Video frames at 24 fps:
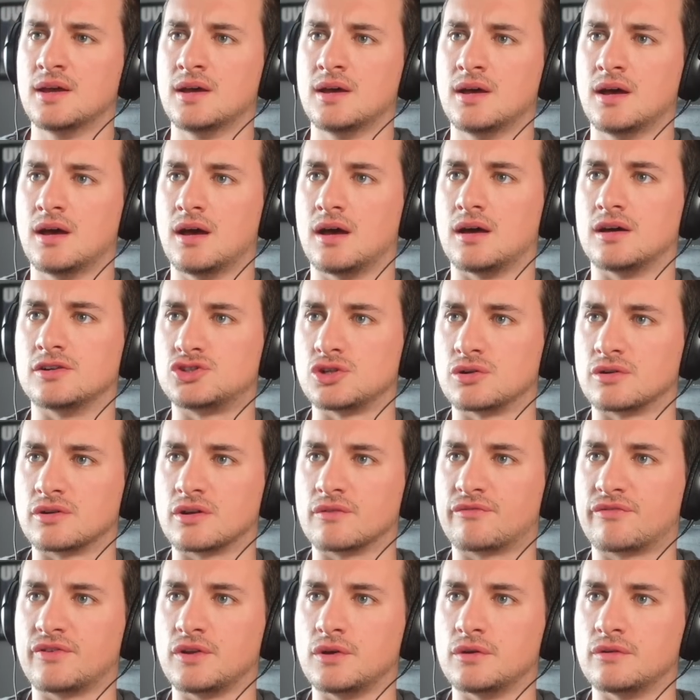Uh, yeah. During
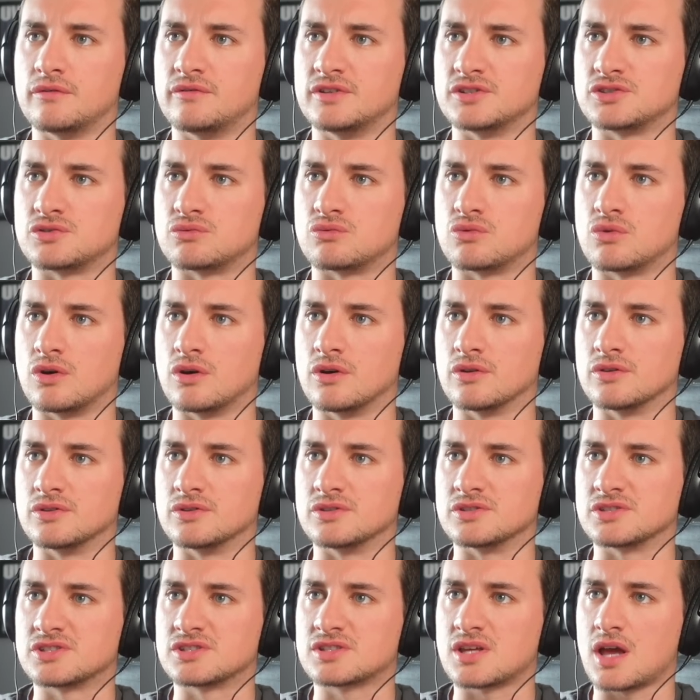a few of his
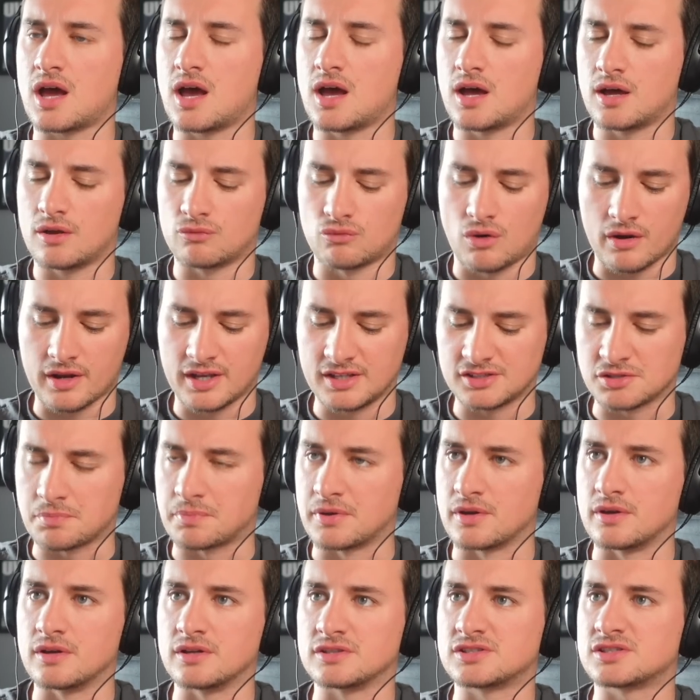runs, uh, Rocky is a
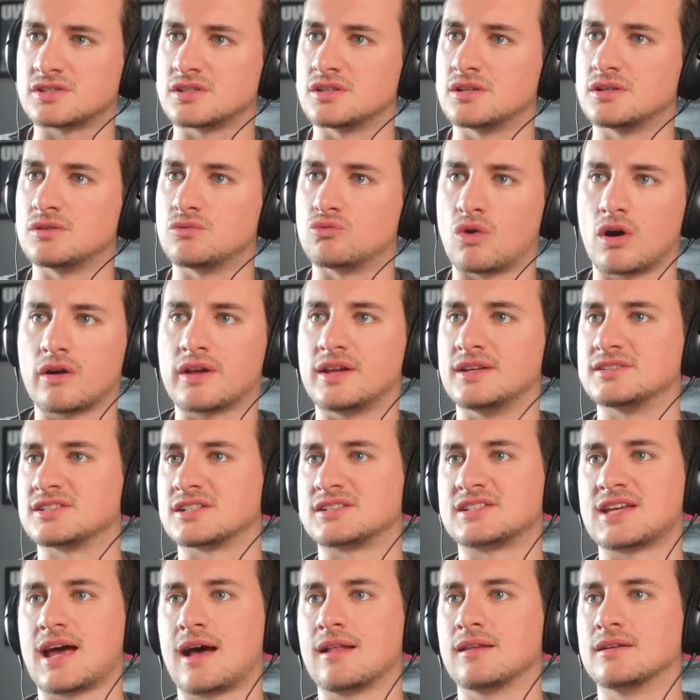person, Rocky is a
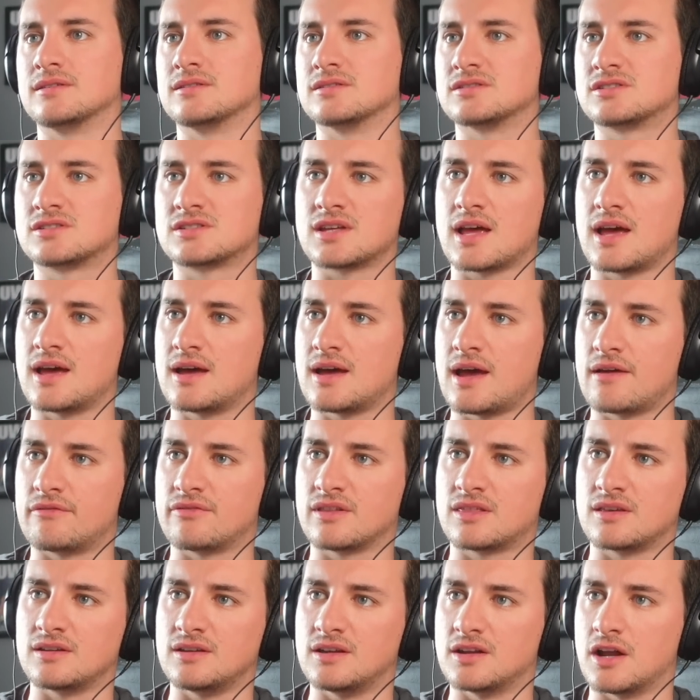talent, uh,
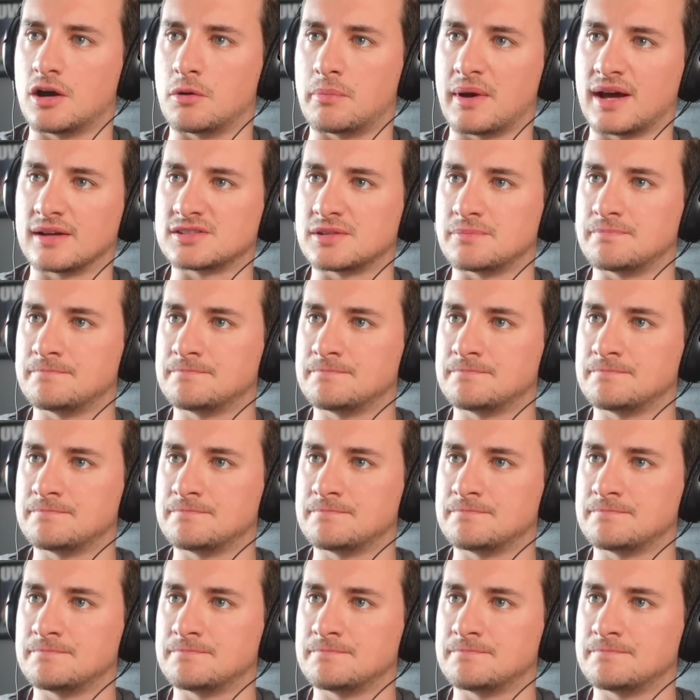everything you know about him.